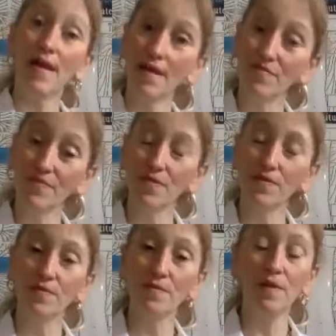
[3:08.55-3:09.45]
and for
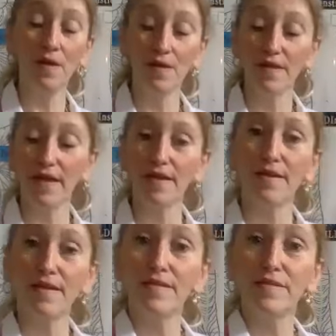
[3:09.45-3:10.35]
you that
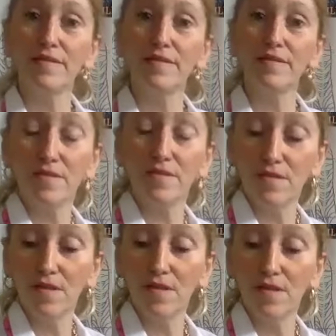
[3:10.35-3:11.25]
is
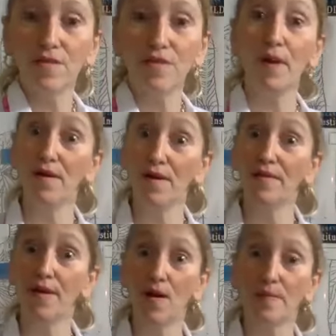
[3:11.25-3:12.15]
the wearer of the
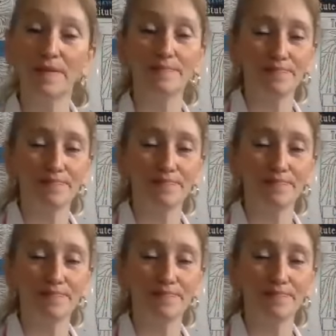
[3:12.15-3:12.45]
garment.